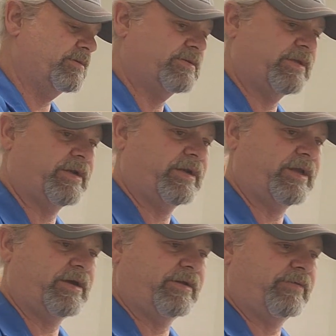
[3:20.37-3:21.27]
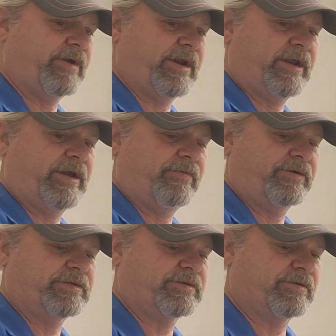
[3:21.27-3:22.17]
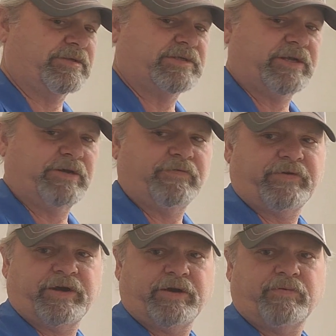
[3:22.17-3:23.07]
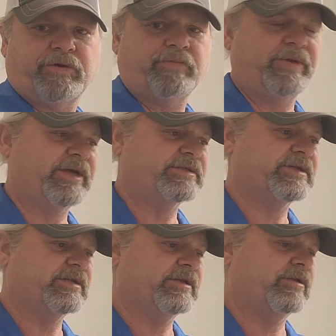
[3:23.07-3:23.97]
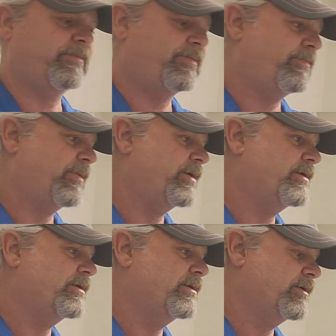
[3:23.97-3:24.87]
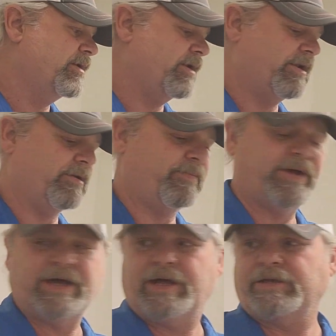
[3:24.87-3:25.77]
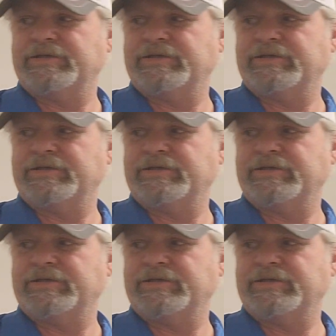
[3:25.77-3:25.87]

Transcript: set it down, and right now we're just going to set it over here, and we're going to make us a little pile of